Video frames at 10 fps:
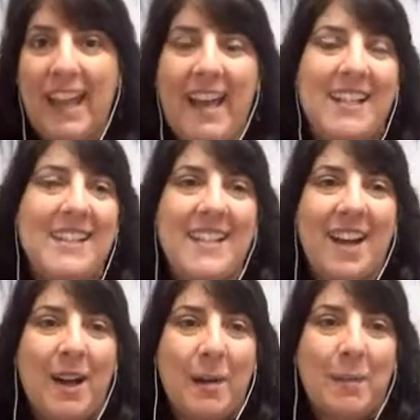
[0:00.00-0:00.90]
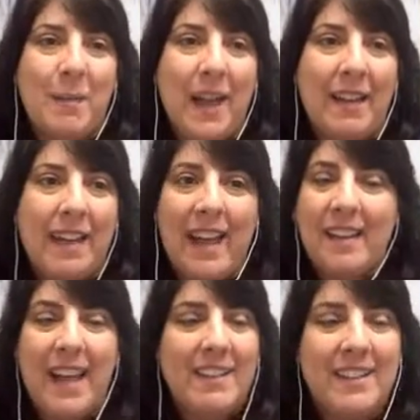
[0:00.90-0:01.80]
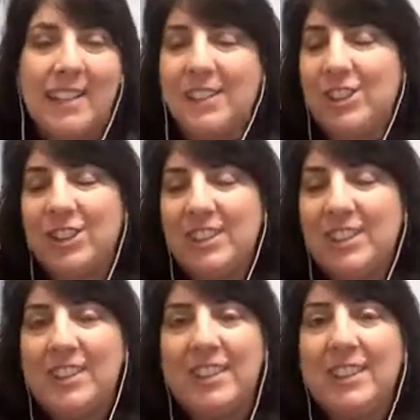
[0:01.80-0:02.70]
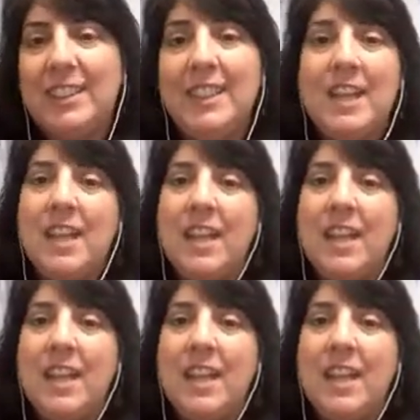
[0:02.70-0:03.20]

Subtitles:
And then just to see